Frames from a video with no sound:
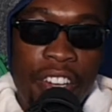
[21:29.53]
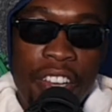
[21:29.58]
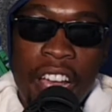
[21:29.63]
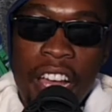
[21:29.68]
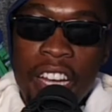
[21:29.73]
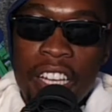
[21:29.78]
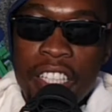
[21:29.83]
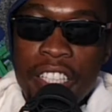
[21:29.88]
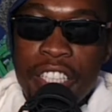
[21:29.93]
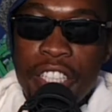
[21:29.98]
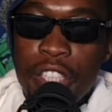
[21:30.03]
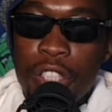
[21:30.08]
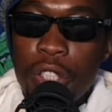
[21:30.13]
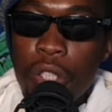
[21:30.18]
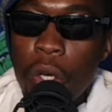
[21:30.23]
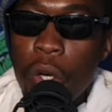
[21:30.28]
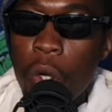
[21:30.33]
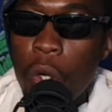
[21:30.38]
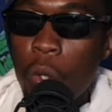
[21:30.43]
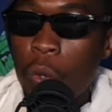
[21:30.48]
reality
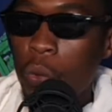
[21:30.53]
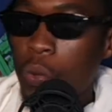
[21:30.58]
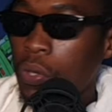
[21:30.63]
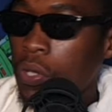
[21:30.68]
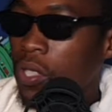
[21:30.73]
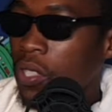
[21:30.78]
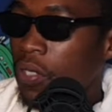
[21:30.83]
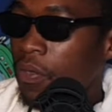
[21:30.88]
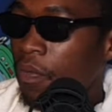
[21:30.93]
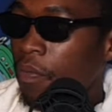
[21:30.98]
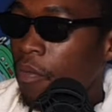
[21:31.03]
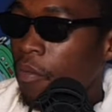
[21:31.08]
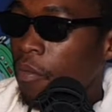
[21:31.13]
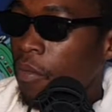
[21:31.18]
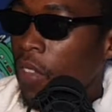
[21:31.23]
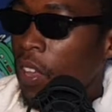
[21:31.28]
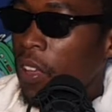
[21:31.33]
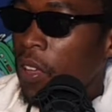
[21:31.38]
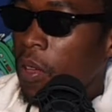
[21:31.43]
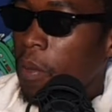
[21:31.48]
shows,
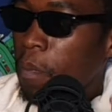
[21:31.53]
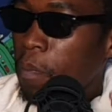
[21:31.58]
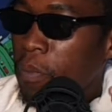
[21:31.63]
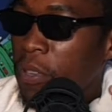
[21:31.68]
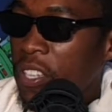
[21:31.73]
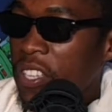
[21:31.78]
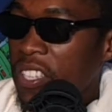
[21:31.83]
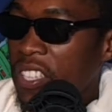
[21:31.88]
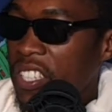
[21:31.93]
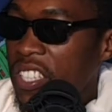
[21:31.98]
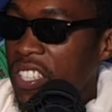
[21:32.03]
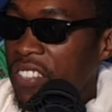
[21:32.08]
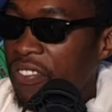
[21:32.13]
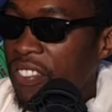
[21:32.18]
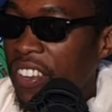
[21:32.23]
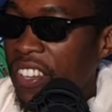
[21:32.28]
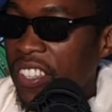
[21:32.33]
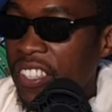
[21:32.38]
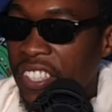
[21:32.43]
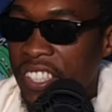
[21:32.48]
being
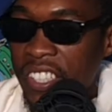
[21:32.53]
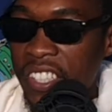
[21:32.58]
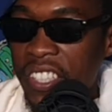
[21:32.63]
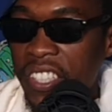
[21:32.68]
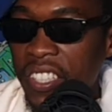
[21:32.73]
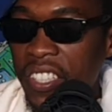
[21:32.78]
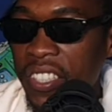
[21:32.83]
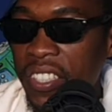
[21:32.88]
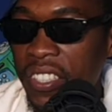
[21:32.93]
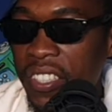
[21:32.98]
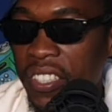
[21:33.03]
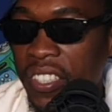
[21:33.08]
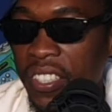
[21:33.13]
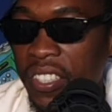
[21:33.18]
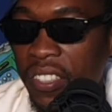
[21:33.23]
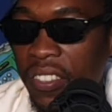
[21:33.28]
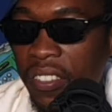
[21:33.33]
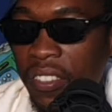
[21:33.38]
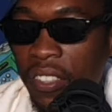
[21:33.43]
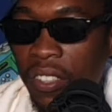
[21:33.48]
given
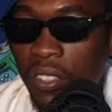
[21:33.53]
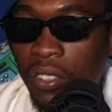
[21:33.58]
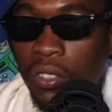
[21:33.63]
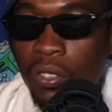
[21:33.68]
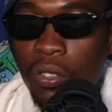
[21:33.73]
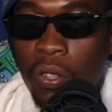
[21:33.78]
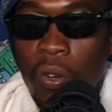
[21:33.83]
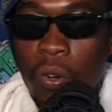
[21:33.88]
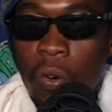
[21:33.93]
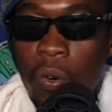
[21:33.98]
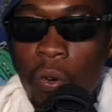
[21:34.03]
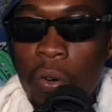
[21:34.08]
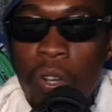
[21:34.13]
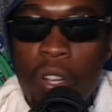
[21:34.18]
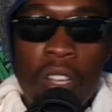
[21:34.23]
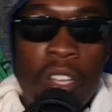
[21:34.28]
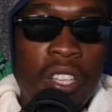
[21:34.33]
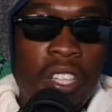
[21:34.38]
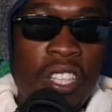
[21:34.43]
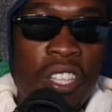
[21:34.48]
gigs. So
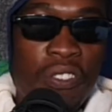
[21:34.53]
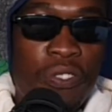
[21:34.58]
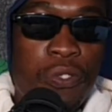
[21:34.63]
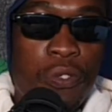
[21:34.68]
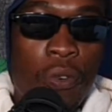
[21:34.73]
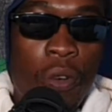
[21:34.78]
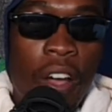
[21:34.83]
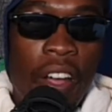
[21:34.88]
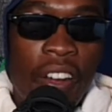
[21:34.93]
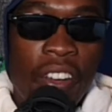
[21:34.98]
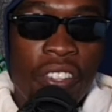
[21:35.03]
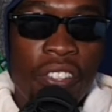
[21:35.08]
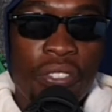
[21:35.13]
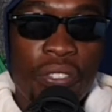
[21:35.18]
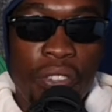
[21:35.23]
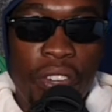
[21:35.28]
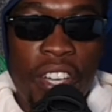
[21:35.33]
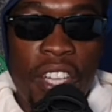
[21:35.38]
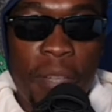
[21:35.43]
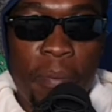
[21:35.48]
if you are a
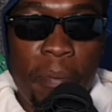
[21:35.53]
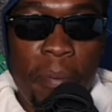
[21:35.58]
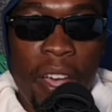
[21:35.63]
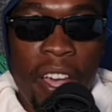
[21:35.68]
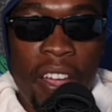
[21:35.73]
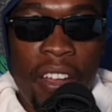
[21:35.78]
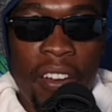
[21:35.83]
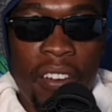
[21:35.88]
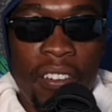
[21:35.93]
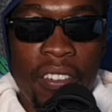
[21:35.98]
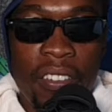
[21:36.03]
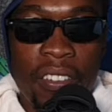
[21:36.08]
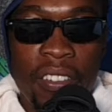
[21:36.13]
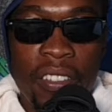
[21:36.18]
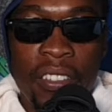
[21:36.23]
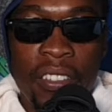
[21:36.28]
straight man,